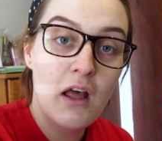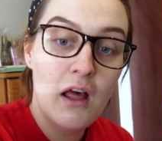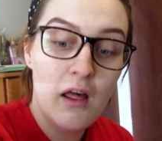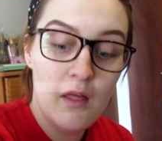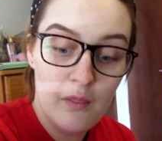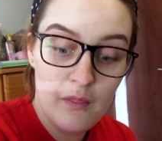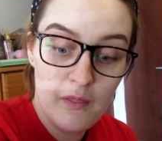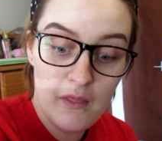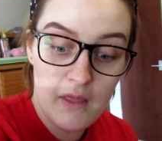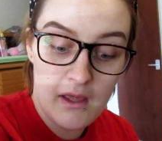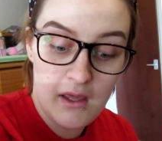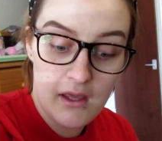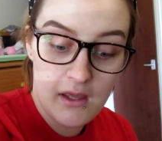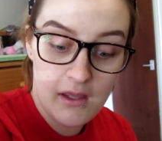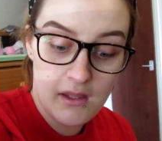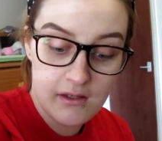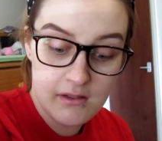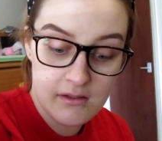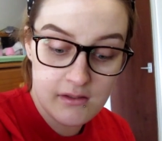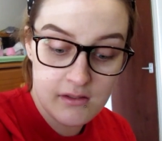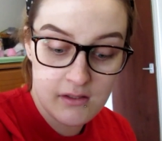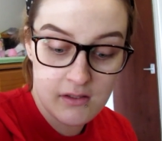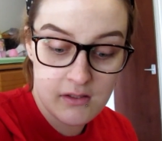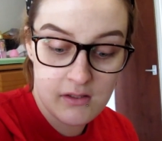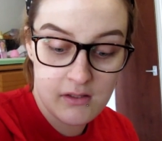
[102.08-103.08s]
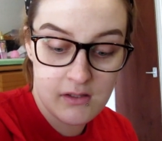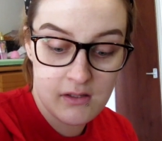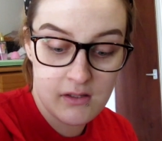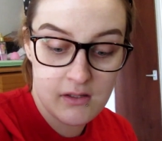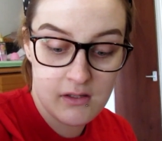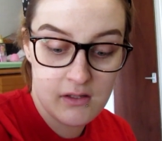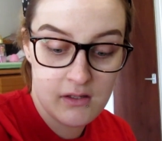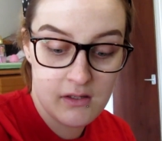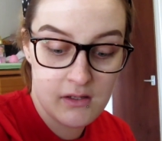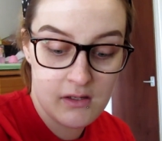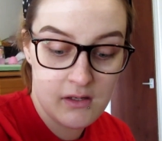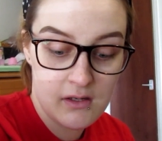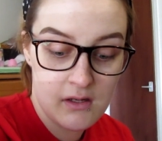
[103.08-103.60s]
And then
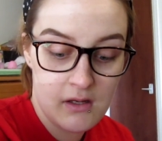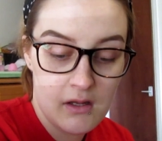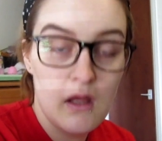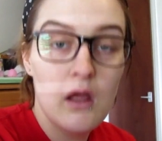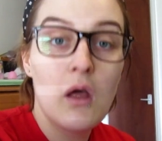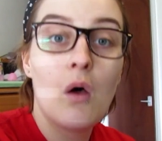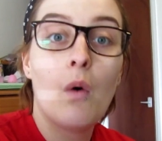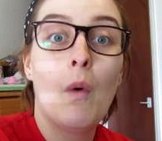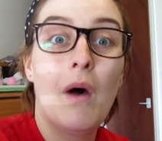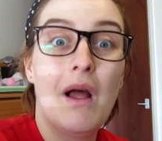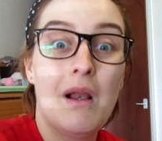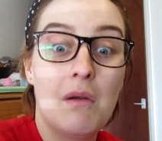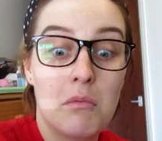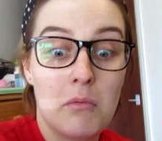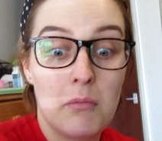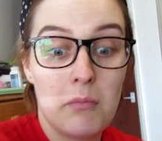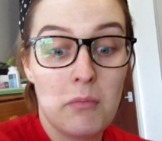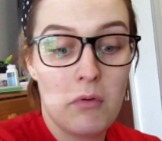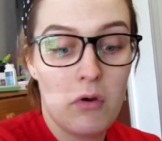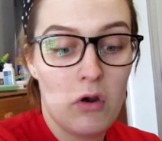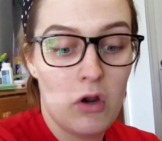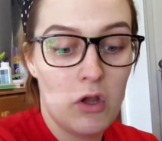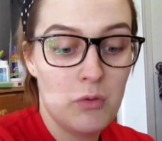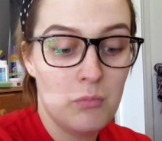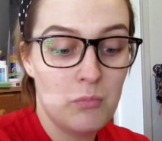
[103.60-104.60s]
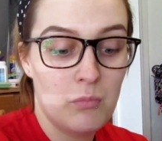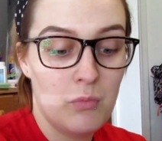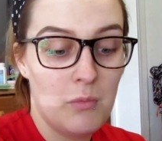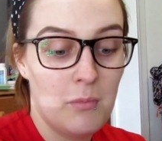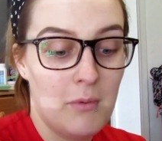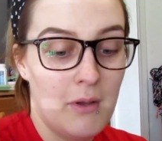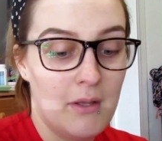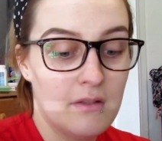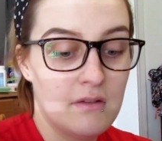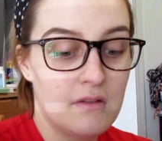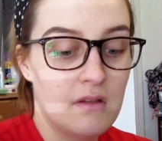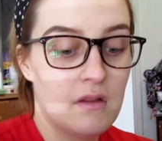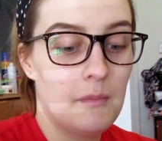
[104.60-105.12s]
while we were out, we
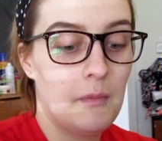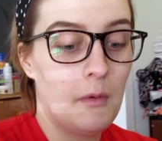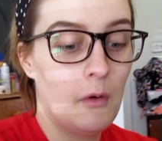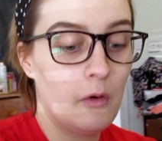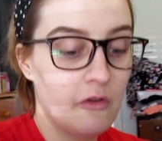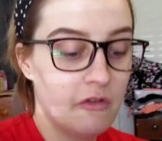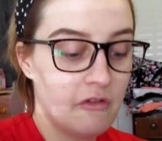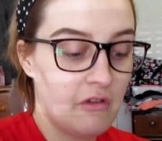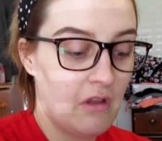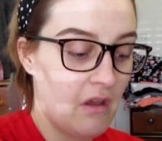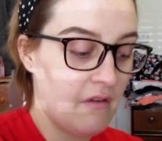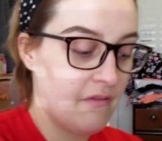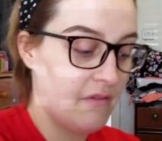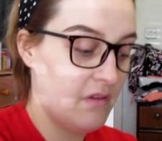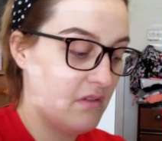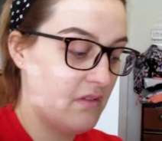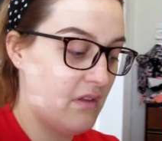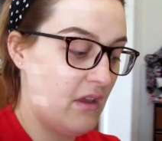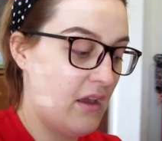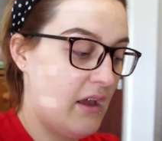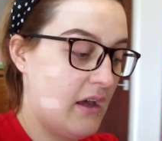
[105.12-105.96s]
went to the post office.